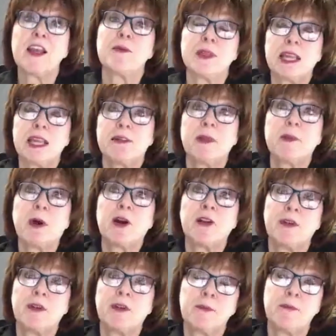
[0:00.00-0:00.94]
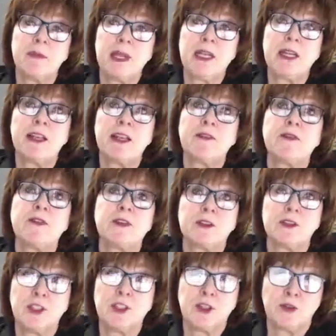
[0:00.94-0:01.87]
But they can be part of a
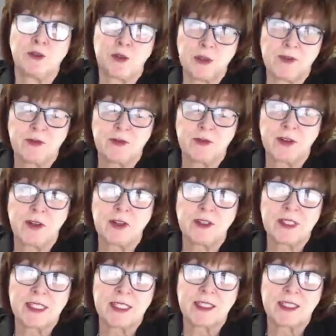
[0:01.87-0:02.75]
meaningful universe